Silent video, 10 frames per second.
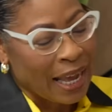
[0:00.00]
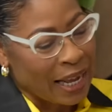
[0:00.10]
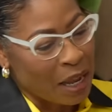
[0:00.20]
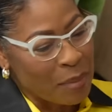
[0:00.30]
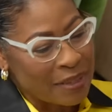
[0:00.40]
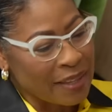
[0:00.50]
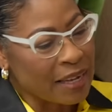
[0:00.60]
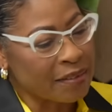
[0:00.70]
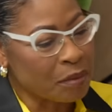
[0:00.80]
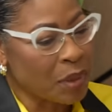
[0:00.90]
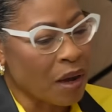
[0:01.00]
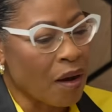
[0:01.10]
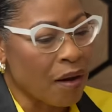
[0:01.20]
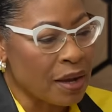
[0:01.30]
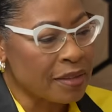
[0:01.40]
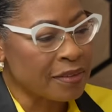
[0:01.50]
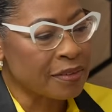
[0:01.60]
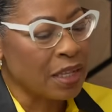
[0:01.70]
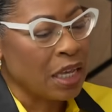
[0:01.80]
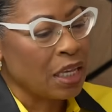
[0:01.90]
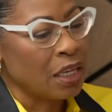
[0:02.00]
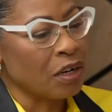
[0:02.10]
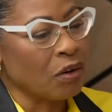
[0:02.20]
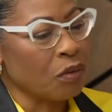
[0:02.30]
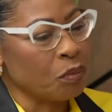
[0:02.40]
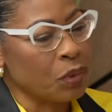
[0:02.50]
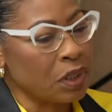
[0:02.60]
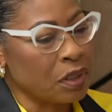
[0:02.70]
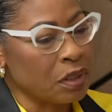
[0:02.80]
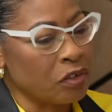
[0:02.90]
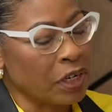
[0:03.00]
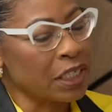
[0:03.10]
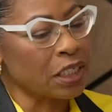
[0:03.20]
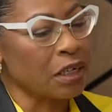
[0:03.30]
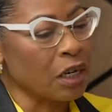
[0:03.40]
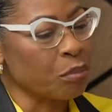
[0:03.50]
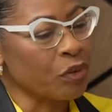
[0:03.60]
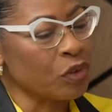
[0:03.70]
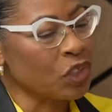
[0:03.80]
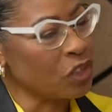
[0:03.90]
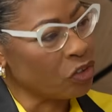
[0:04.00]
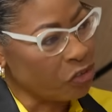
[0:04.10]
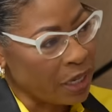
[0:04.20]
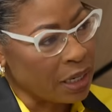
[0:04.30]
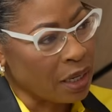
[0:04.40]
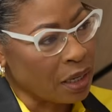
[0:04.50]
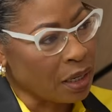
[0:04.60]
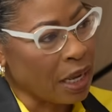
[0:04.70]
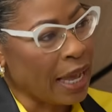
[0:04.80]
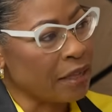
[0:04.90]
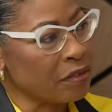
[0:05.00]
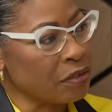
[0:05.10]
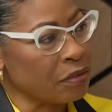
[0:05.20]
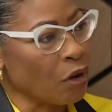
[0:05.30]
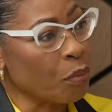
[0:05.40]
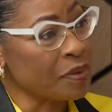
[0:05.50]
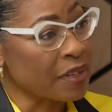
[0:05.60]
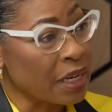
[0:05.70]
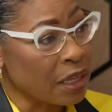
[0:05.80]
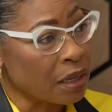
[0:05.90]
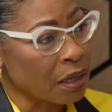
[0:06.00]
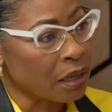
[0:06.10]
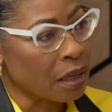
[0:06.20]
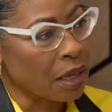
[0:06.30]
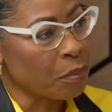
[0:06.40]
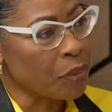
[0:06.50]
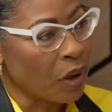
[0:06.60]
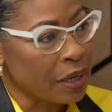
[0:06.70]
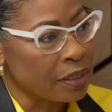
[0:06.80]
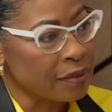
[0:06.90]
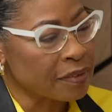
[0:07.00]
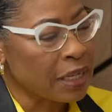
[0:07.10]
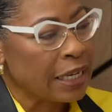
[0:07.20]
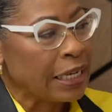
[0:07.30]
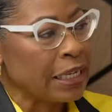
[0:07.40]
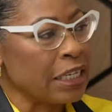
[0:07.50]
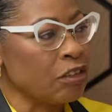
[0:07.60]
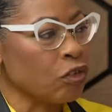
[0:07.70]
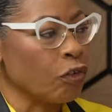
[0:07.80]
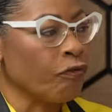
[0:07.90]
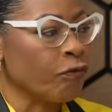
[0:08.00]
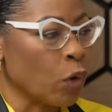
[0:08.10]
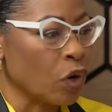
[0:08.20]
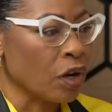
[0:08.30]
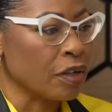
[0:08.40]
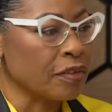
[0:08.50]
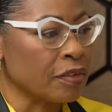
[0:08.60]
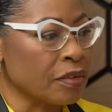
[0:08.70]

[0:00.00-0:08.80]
And I'm excited because, you know, the traditional approach to training and to upskilling employees is to focus,